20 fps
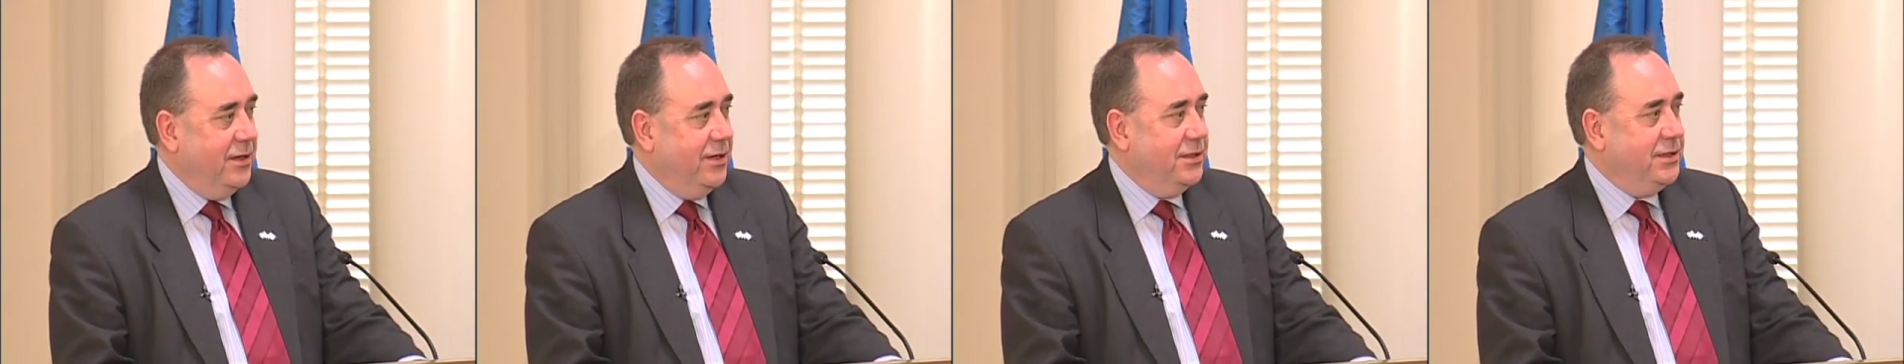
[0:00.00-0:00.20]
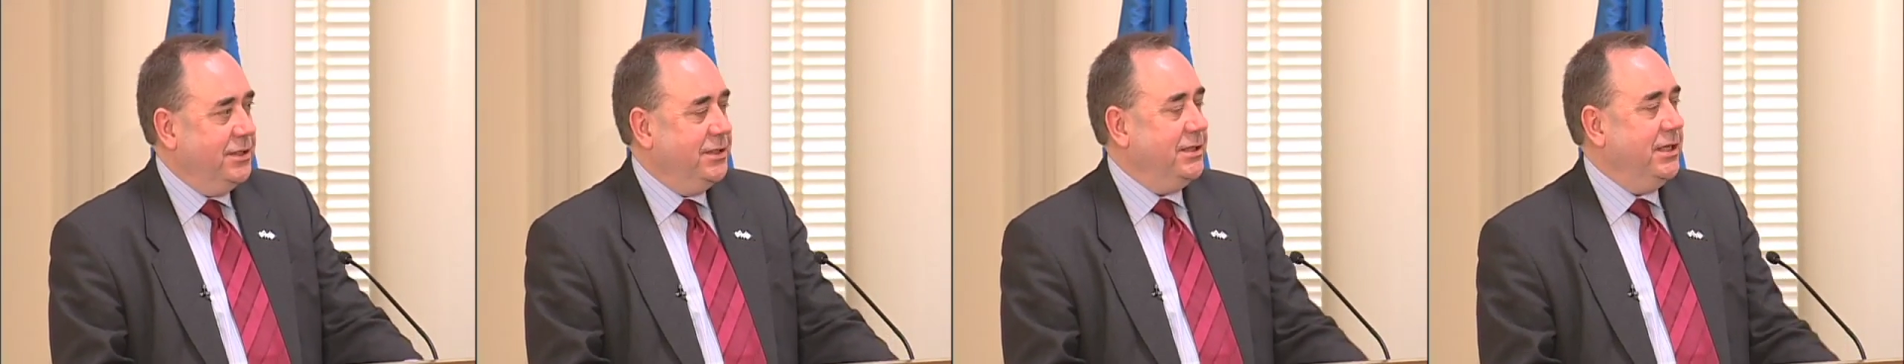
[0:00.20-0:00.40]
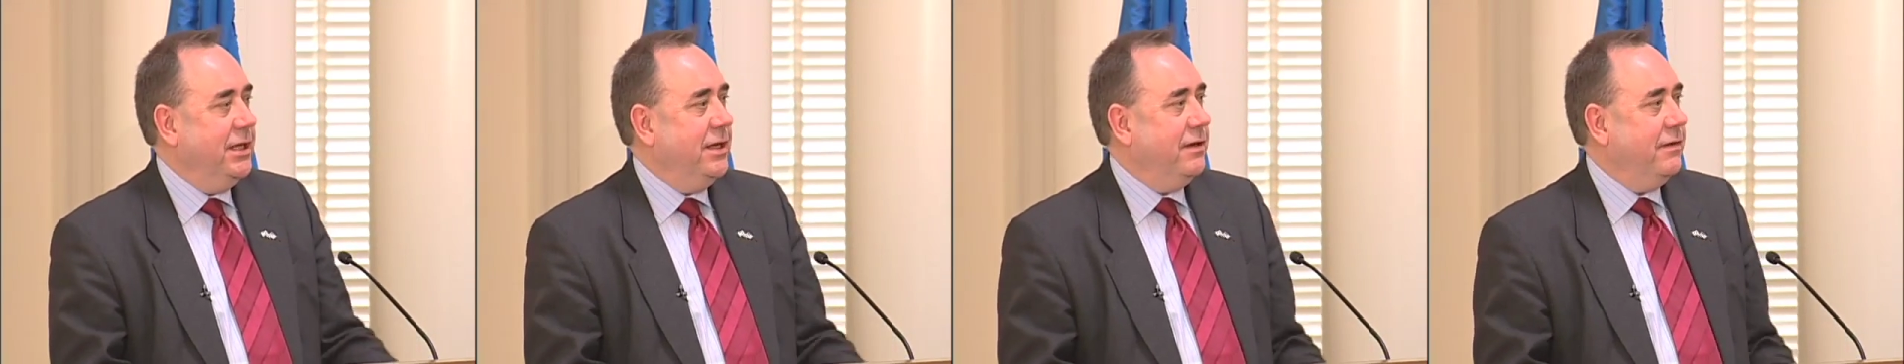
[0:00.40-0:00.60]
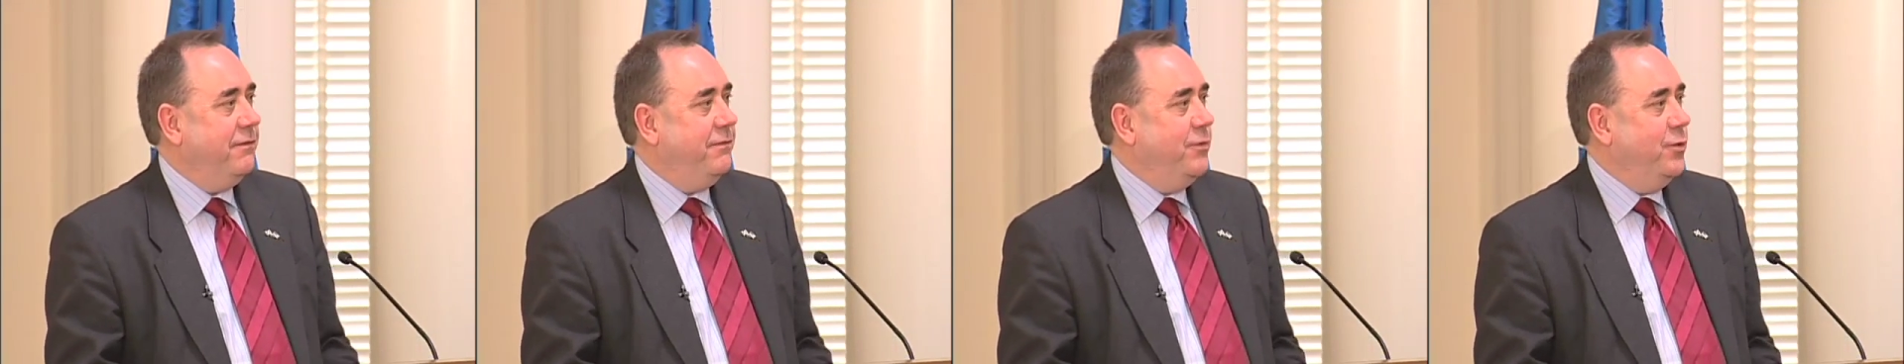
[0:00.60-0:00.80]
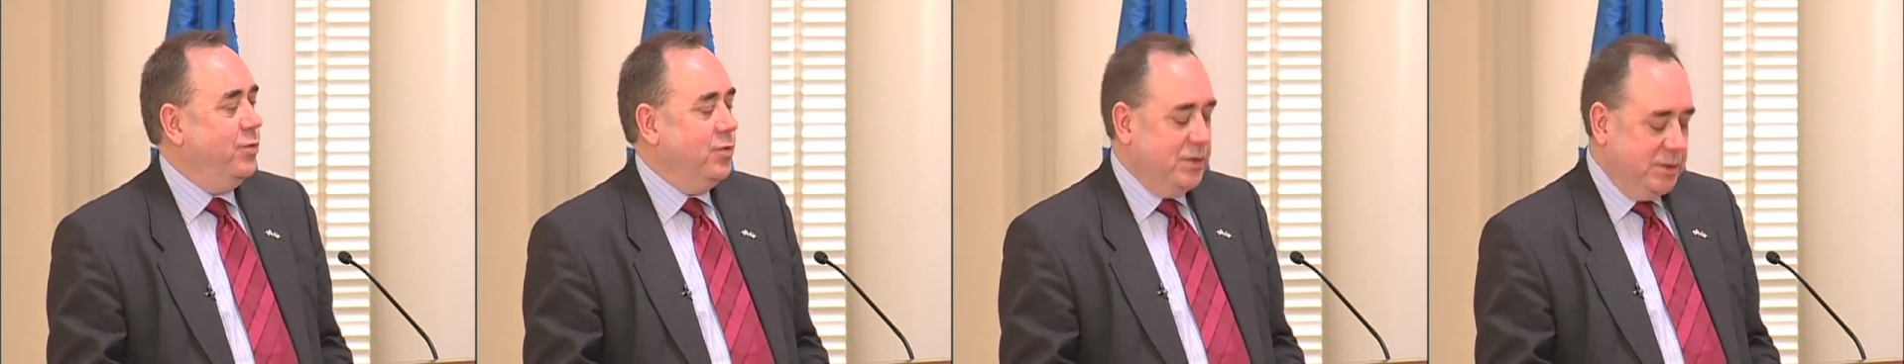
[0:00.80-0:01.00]
to take
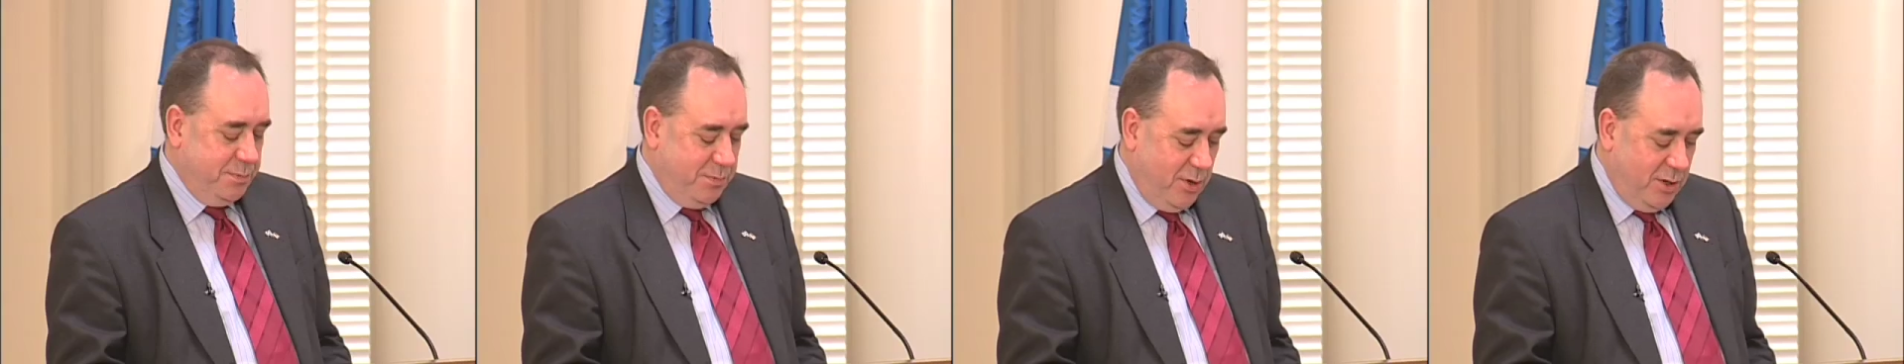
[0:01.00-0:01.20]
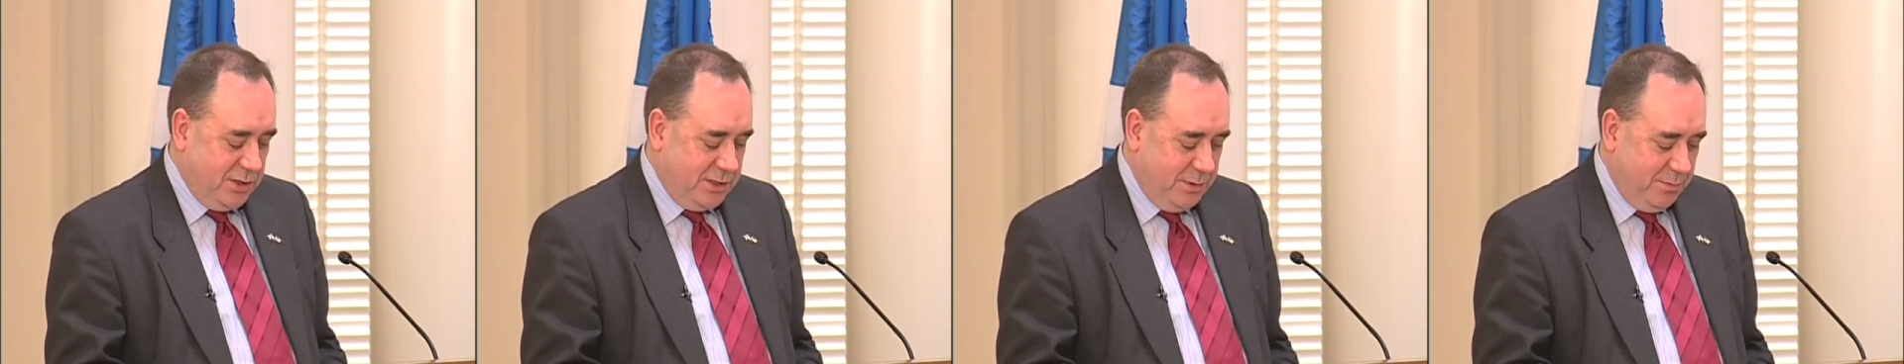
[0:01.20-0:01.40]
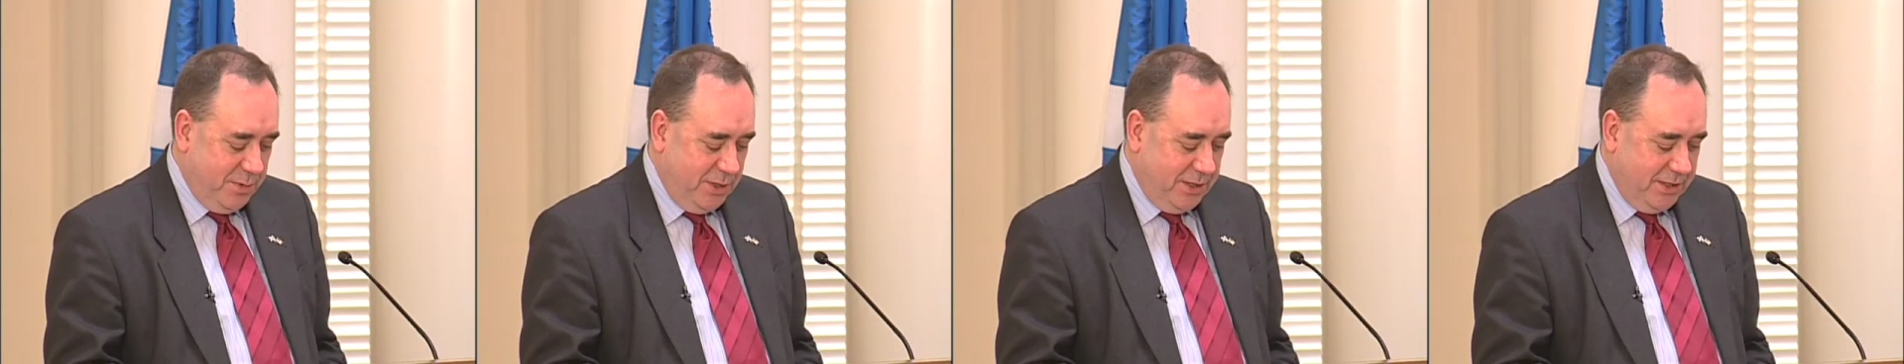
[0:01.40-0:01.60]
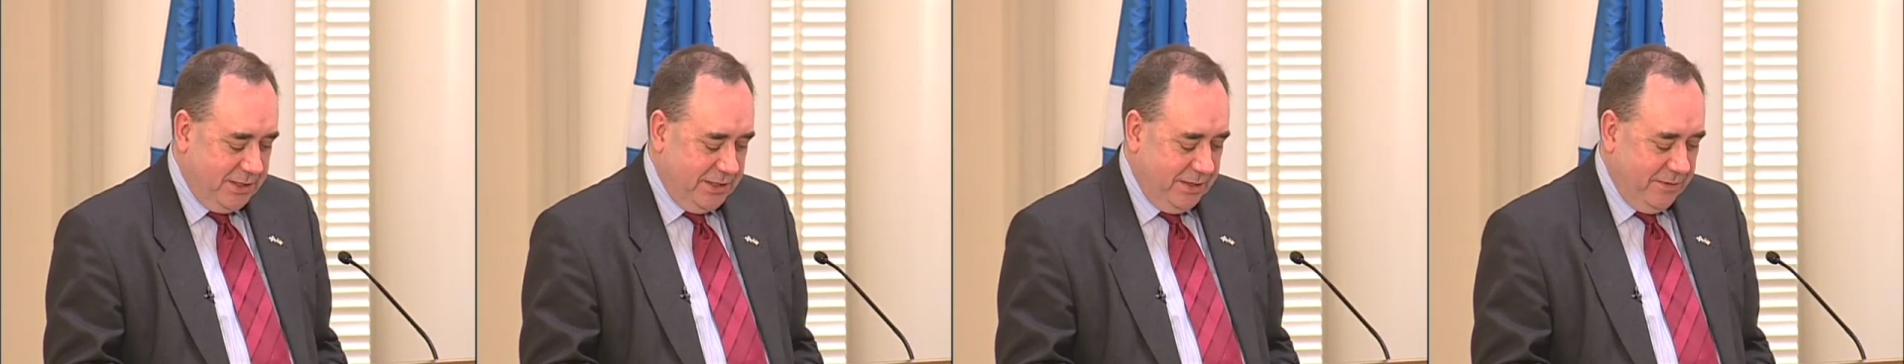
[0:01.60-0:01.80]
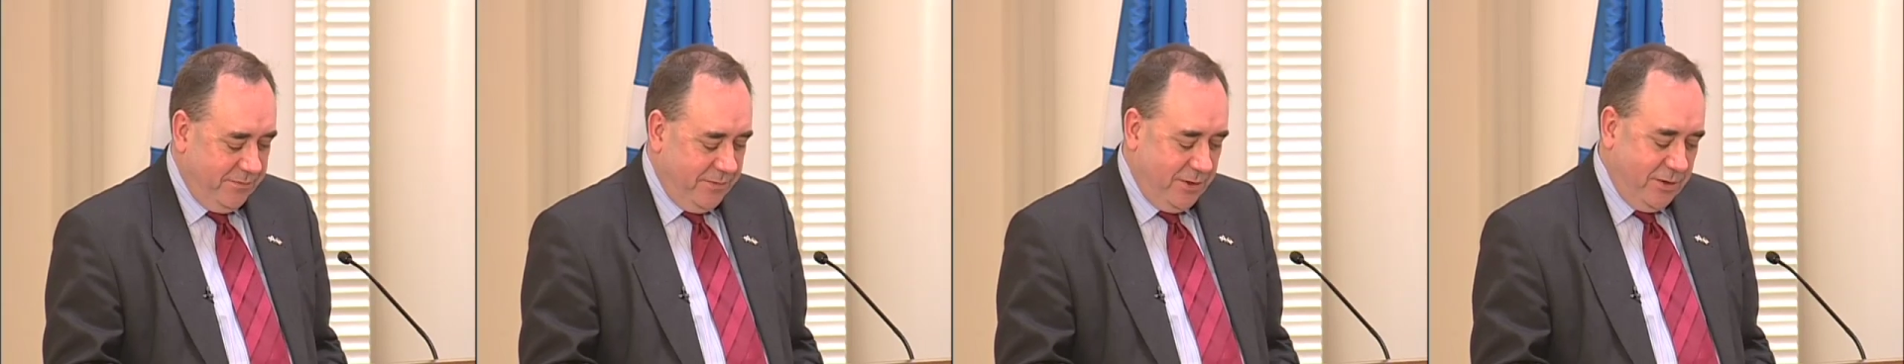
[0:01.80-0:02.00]
full
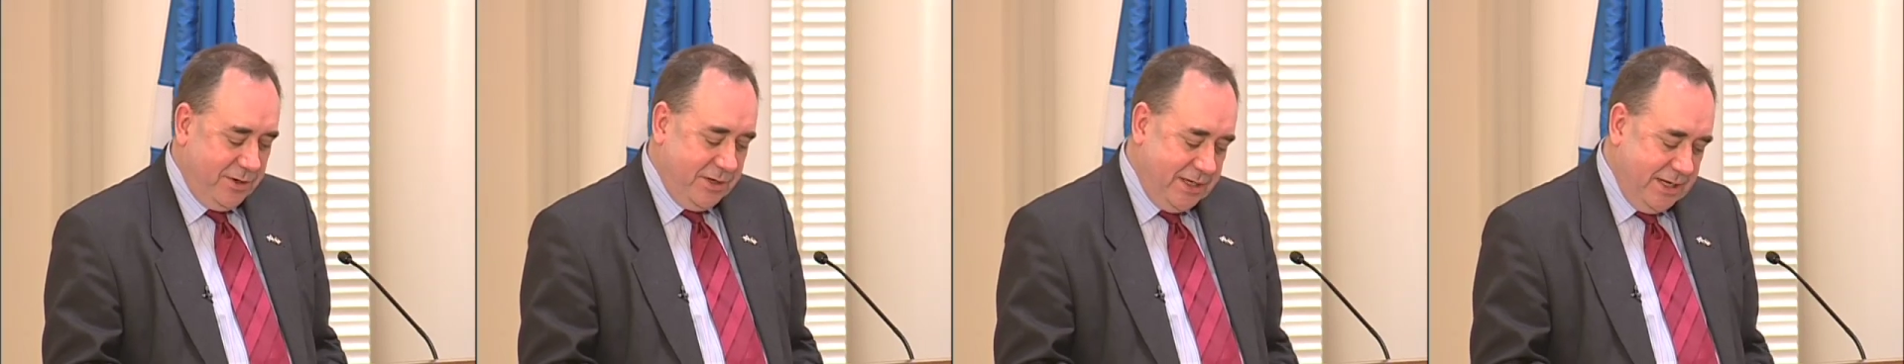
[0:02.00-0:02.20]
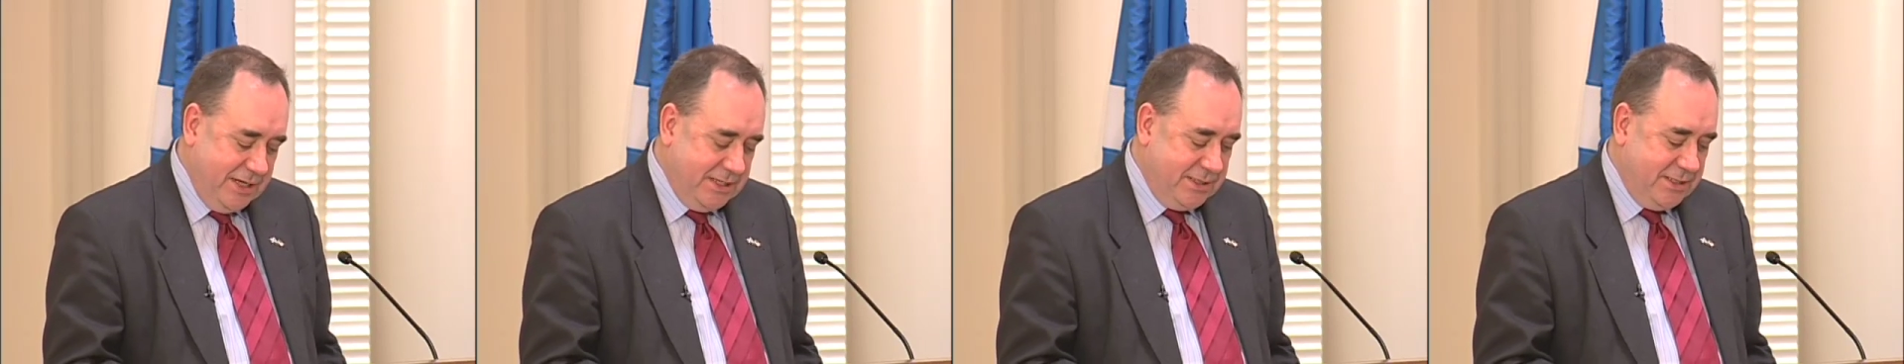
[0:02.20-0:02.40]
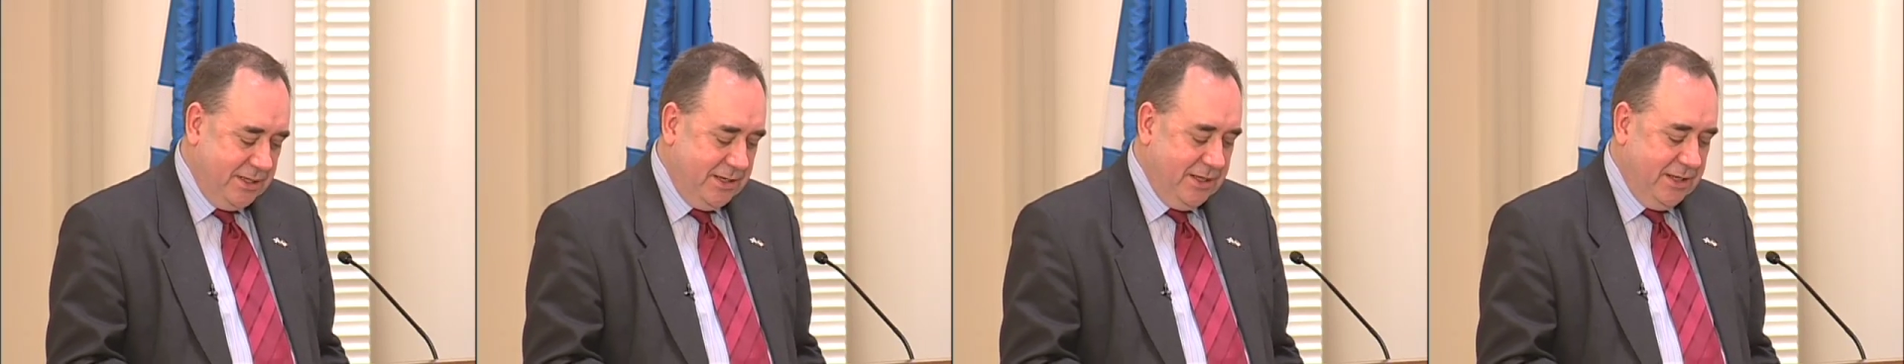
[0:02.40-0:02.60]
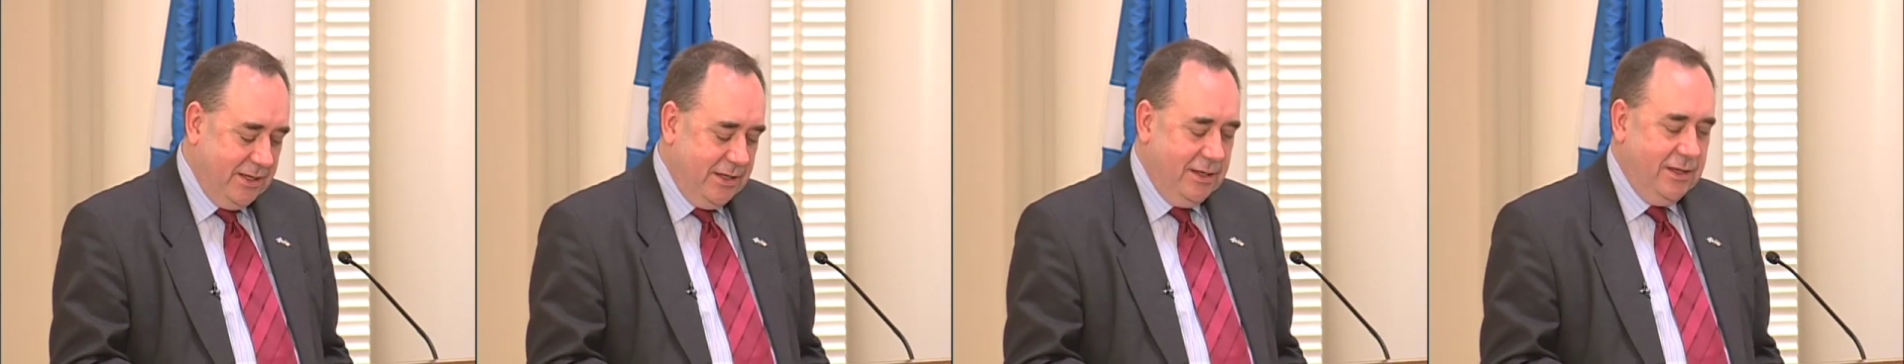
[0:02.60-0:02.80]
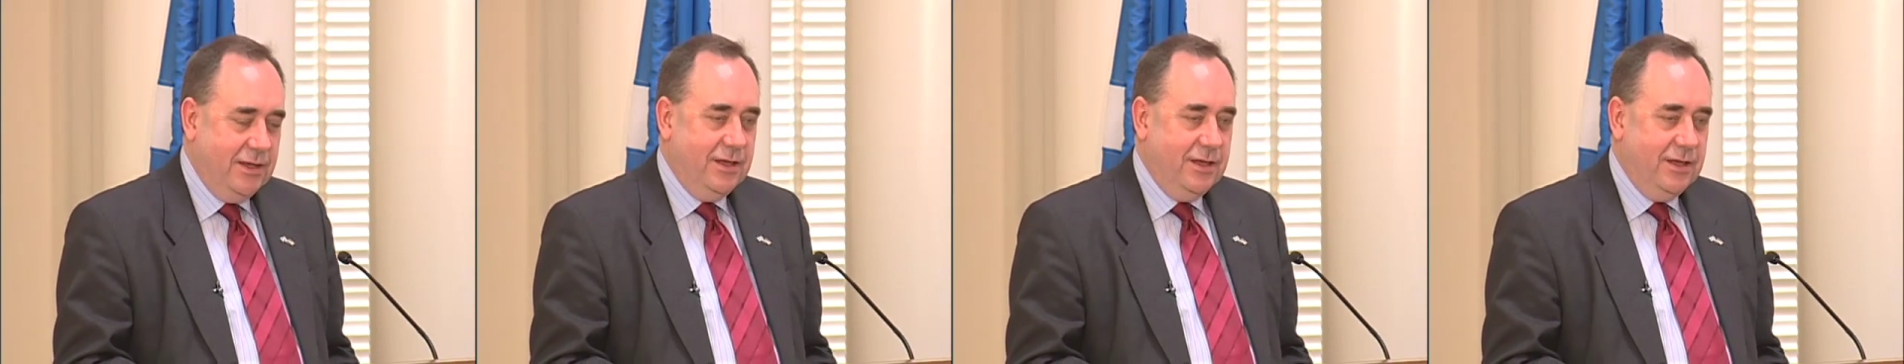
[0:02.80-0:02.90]
responsibility for our destiny